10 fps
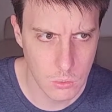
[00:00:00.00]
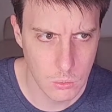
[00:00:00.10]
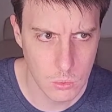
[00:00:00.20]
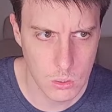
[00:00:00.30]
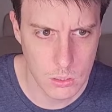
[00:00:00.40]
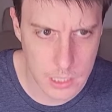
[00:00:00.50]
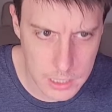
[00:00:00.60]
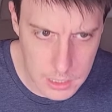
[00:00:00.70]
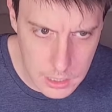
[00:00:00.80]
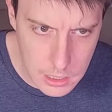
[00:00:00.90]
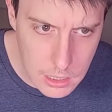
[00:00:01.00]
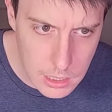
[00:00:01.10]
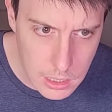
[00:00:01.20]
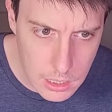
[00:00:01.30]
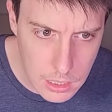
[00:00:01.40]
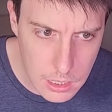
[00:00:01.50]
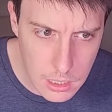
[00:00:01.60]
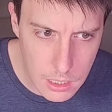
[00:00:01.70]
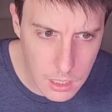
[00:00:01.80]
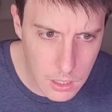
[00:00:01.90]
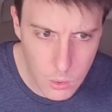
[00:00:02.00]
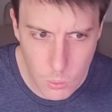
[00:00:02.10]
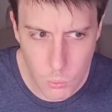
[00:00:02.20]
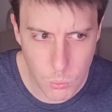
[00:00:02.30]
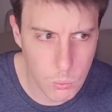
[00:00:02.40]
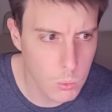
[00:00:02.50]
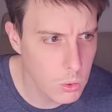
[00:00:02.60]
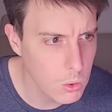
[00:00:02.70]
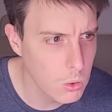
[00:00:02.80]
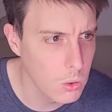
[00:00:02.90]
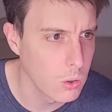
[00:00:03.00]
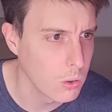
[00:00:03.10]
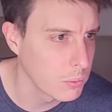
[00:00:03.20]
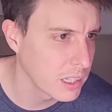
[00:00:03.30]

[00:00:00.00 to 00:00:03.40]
warrior, war.